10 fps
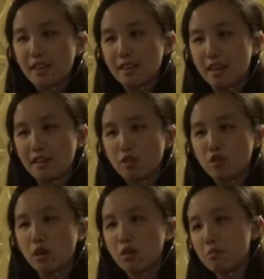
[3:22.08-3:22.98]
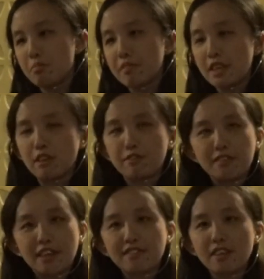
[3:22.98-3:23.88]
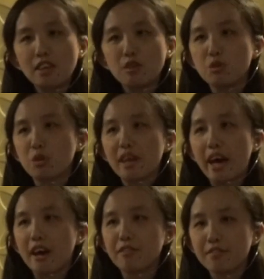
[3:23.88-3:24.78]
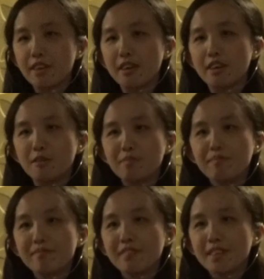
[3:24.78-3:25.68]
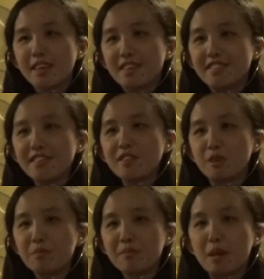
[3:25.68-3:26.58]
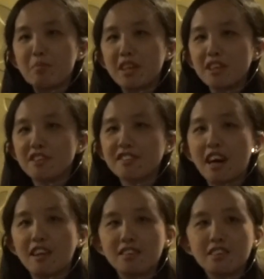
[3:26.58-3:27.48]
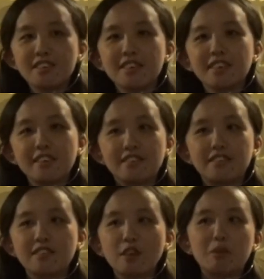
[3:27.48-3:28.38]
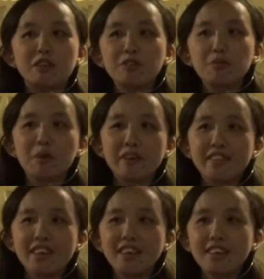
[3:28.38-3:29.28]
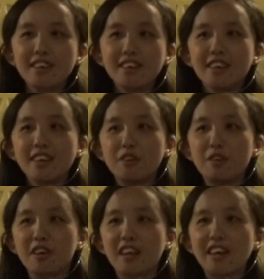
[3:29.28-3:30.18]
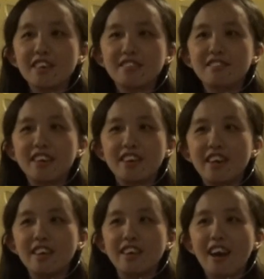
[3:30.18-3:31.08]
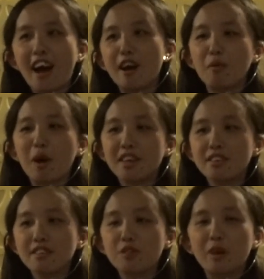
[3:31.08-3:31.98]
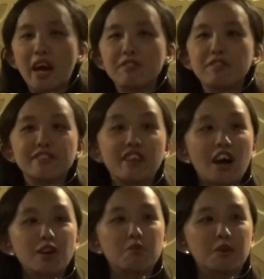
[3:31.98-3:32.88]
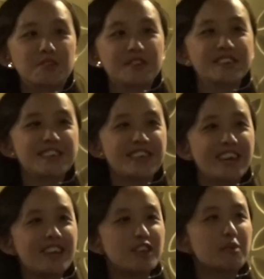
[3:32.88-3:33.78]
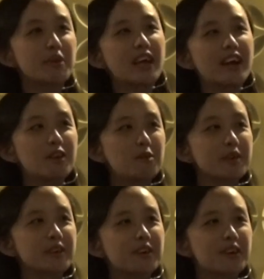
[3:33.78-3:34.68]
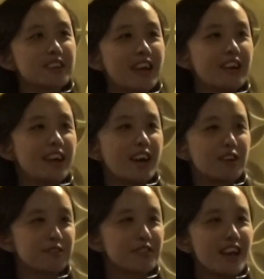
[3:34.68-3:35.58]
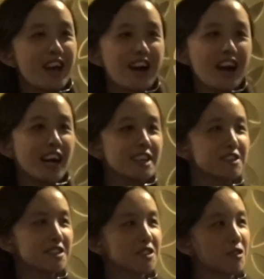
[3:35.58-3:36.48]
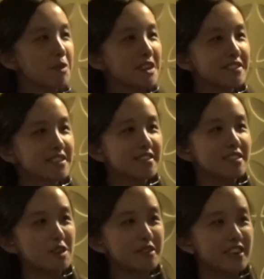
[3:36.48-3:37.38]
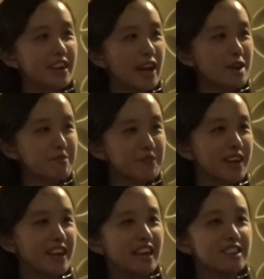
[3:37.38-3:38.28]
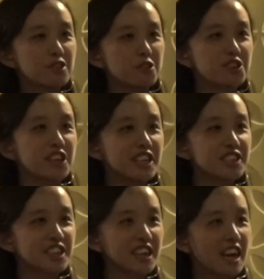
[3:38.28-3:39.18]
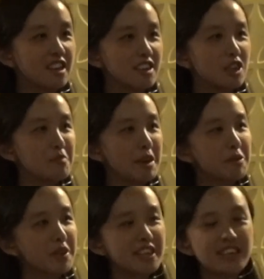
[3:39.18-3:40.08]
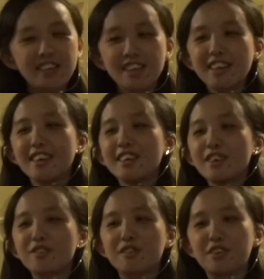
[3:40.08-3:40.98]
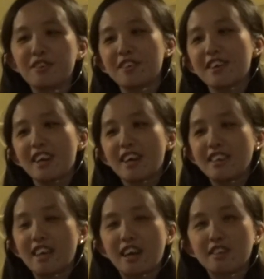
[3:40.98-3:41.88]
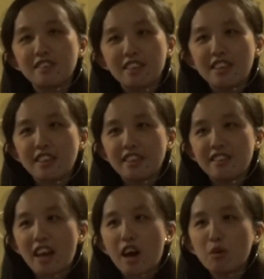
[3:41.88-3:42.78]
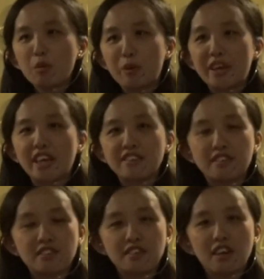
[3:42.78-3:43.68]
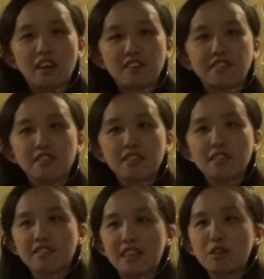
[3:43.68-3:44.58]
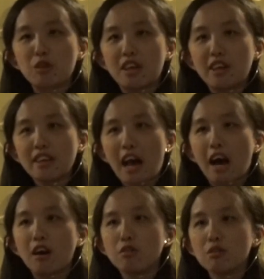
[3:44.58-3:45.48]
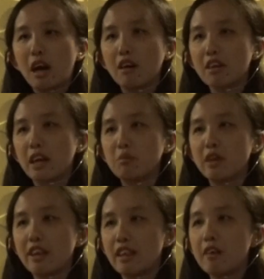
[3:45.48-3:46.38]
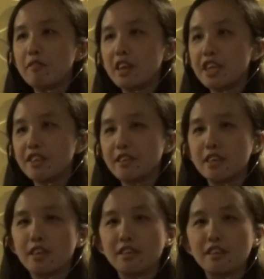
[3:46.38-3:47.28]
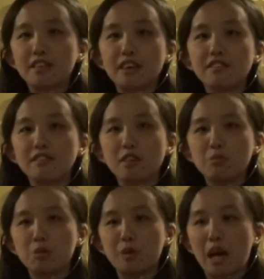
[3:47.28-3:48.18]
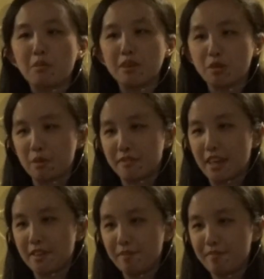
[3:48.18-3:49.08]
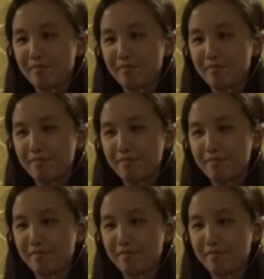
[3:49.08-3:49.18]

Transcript: Yeah, so if let's say you don't have a system that manages color, just imagine one day your client say, hey, I want to have a dark mode. And they'll be like, oh my god, I have hundreds of places in the app. I need to change the color manually. So yeah, now we can start to learn how can we leverage the design system to help us with that.